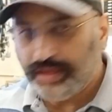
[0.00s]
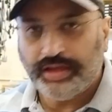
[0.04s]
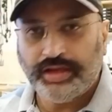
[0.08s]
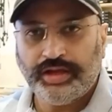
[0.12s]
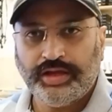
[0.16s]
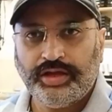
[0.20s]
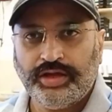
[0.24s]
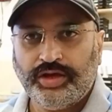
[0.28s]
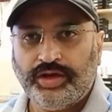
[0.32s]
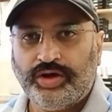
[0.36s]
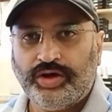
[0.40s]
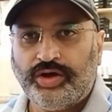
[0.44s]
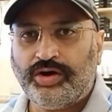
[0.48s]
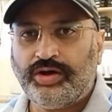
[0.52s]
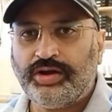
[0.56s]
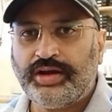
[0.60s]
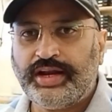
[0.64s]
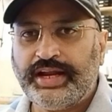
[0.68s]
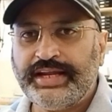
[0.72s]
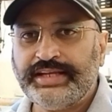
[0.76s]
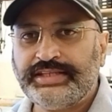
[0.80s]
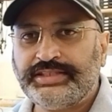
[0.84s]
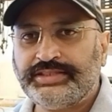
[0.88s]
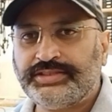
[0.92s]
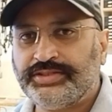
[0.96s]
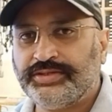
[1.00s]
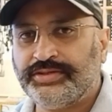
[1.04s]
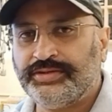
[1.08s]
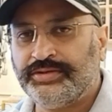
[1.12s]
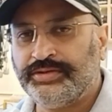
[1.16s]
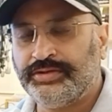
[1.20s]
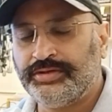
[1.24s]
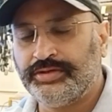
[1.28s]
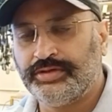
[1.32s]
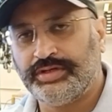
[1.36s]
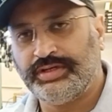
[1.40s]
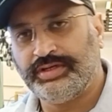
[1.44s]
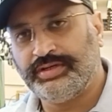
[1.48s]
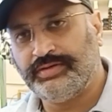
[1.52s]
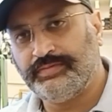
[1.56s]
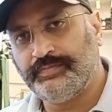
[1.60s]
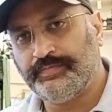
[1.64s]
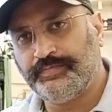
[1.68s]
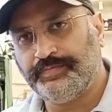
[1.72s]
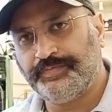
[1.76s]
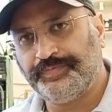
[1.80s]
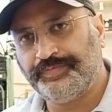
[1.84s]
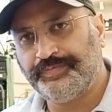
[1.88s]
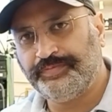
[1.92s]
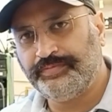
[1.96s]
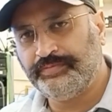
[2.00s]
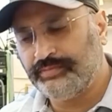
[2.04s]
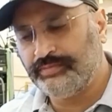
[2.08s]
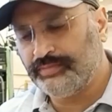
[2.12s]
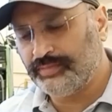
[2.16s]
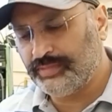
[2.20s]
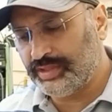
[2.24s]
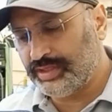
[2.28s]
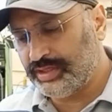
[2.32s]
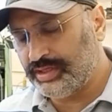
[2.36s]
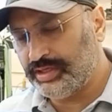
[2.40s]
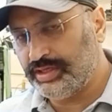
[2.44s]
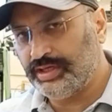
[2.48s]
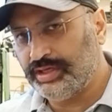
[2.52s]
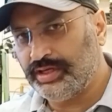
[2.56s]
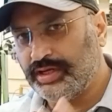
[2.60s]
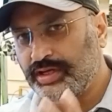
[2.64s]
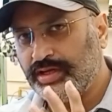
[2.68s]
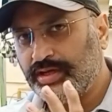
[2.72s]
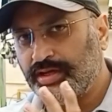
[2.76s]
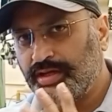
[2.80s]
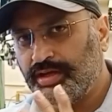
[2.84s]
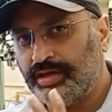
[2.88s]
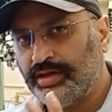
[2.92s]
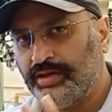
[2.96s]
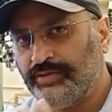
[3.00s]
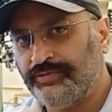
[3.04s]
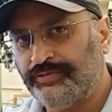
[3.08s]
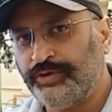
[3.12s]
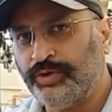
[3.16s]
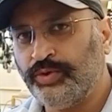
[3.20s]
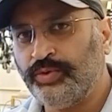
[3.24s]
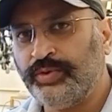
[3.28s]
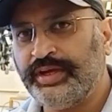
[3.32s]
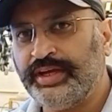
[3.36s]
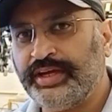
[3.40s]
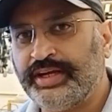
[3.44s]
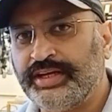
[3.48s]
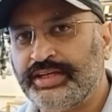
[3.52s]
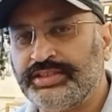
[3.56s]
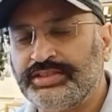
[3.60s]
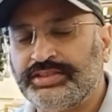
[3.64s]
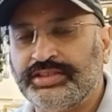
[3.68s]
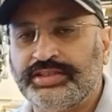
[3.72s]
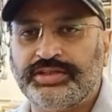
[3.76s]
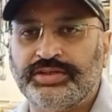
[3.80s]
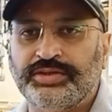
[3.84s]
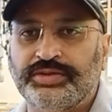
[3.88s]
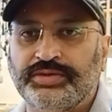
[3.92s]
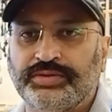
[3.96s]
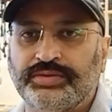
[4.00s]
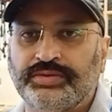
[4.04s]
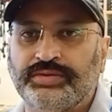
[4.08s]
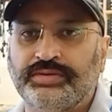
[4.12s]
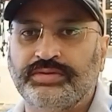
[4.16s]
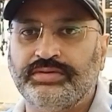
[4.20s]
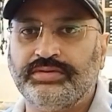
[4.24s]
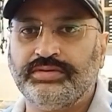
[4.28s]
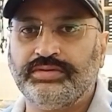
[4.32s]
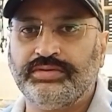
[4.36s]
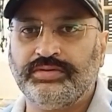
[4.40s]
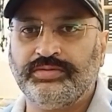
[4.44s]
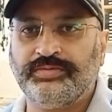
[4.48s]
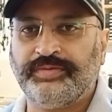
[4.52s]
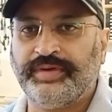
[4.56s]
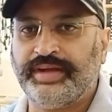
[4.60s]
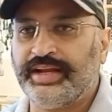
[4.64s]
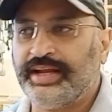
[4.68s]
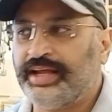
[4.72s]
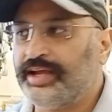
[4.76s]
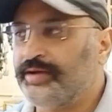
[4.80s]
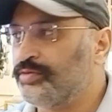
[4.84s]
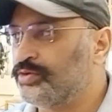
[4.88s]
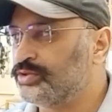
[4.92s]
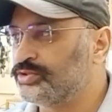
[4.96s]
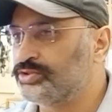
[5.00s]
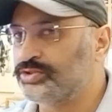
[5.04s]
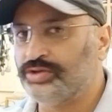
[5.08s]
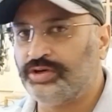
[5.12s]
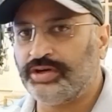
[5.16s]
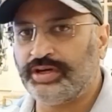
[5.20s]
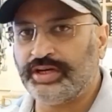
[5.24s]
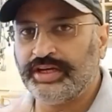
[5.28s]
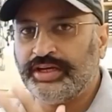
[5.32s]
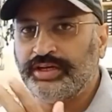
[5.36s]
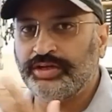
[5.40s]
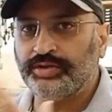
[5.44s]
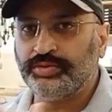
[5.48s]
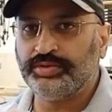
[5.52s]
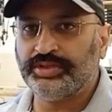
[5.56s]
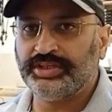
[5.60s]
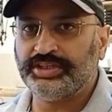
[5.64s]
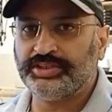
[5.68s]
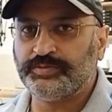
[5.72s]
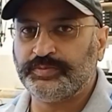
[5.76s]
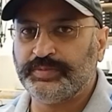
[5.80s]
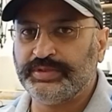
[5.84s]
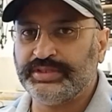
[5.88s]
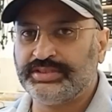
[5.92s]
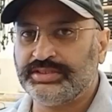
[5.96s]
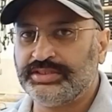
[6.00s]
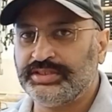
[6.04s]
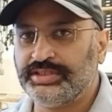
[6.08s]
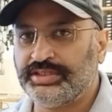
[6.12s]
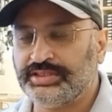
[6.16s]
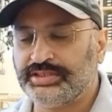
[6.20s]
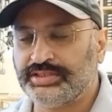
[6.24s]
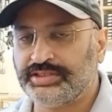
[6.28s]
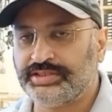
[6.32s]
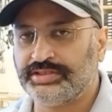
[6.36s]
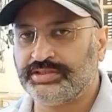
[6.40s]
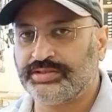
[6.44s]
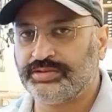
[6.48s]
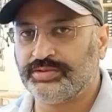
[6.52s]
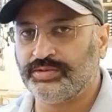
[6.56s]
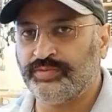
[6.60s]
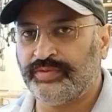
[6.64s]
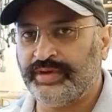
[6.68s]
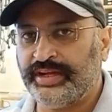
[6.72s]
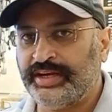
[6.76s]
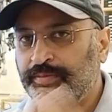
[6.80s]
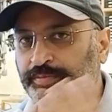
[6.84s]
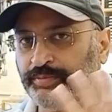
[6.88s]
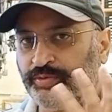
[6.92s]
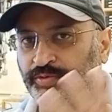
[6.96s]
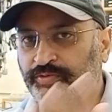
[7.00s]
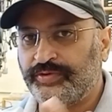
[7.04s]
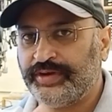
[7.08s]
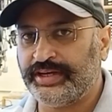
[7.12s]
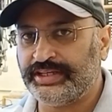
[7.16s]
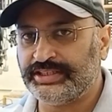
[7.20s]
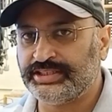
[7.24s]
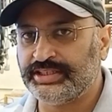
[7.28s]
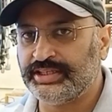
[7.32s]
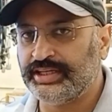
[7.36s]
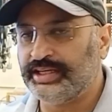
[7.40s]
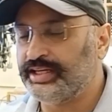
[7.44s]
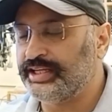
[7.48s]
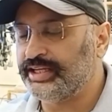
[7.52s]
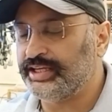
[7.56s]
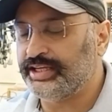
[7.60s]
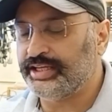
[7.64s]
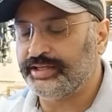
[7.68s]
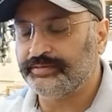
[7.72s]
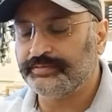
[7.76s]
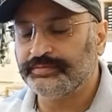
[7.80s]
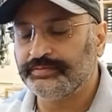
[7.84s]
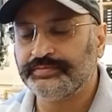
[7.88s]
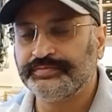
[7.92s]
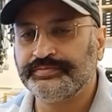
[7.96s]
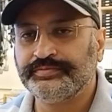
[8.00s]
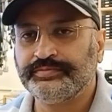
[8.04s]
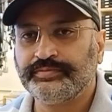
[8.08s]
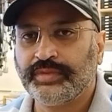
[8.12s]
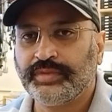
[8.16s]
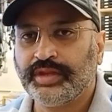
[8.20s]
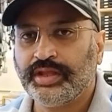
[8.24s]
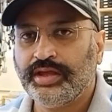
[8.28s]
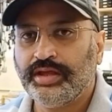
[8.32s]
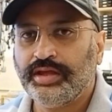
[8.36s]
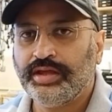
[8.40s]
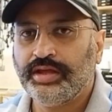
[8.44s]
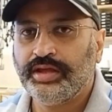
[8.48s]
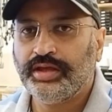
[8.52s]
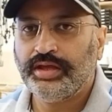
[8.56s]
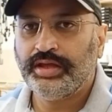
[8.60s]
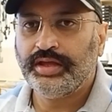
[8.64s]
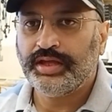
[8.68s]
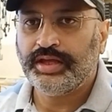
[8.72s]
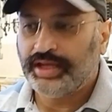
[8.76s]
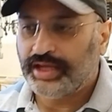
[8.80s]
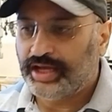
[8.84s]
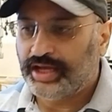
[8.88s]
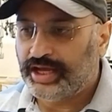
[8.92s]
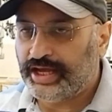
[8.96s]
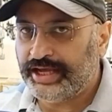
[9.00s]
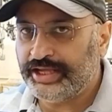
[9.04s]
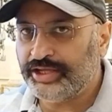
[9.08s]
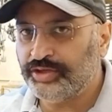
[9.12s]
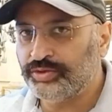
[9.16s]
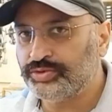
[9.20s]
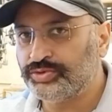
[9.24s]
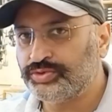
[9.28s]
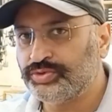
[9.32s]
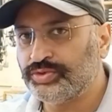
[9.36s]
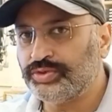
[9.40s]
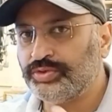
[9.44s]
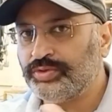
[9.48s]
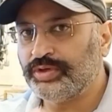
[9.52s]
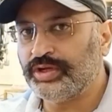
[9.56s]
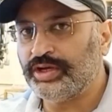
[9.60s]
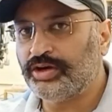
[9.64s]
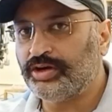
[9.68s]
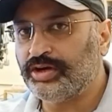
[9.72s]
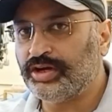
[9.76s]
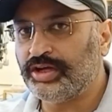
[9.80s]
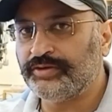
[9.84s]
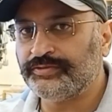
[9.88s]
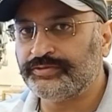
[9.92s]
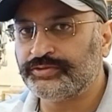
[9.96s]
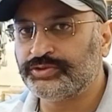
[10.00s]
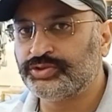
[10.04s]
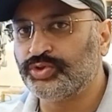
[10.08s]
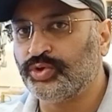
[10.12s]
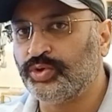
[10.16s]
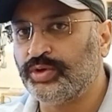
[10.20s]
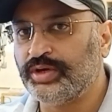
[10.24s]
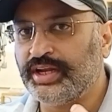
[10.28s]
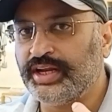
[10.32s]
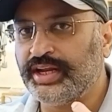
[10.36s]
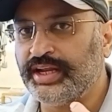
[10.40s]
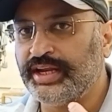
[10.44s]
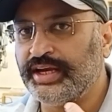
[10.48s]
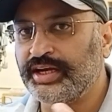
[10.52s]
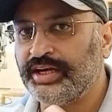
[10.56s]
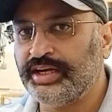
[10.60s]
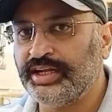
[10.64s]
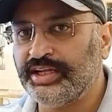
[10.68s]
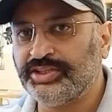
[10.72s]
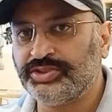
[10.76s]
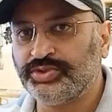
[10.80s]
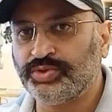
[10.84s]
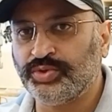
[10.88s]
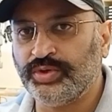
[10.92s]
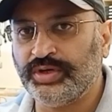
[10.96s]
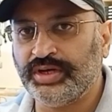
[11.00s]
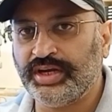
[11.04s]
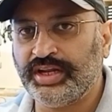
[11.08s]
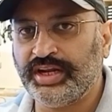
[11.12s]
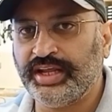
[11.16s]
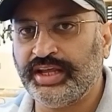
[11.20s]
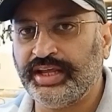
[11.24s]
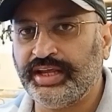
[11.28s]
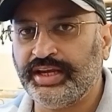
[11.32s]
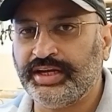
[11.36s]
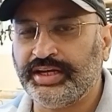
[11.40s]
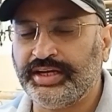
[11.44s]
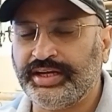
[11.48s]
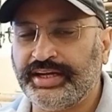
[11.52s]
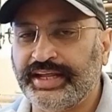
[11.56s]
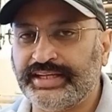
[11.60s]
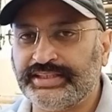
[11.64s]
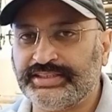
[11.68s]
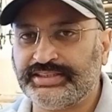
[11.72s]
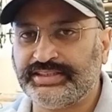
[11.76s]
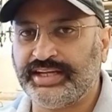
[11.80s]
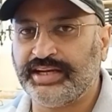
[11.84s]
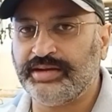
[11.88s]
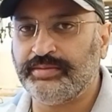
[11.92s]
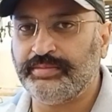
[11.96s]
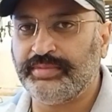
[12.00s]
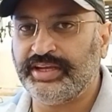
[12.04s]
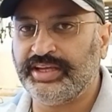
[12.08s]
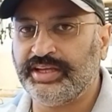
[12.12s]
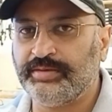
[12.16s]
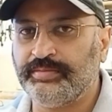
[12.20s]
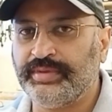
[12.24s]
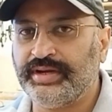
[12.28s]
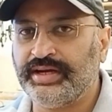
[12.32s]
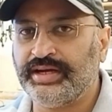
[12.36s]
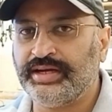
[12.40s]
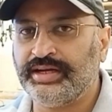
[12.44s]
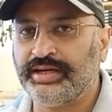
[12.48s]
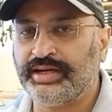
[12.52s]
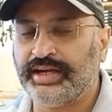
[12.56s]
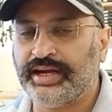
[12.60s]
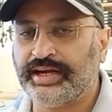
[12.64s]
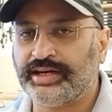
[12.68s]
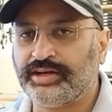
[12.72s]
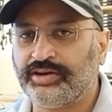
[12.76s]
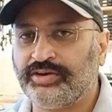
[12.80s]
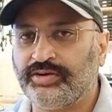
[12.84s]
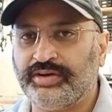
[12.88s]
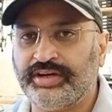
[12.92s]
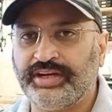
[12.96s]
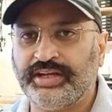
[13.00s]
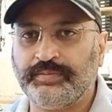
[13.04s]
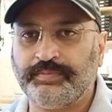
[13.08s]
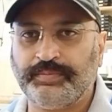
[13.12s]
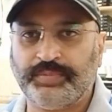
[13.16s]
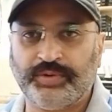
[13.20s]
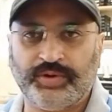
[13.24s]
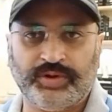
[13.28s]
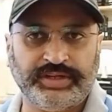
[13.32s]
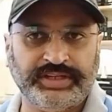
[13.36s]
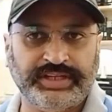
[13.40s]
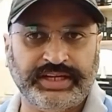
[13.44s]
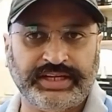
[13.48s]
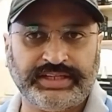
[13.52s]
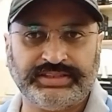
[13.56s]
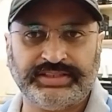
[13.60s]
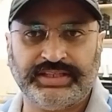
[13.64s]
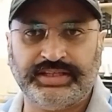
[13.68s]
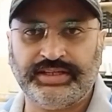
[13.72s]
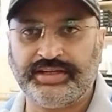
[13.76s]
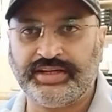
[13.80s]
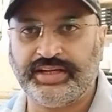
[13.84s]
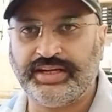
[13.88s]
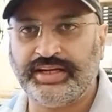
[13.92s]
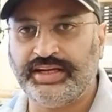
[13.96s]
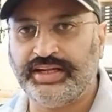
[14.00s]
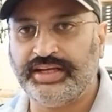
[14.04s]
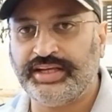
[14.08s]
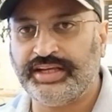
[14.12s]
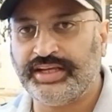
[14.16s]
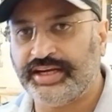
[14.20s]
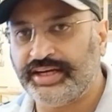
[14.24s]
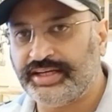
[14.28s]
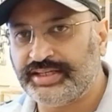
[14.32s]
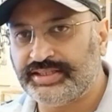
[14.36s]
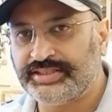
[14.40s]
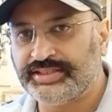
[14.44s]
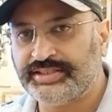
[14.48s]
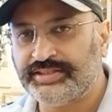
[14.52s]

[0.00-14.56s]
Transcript: Alright, so a few years ago, when I was not into this business very professionally, I used to do a lot of soldering, desoldering, test and measurement, electronic projects and training kits,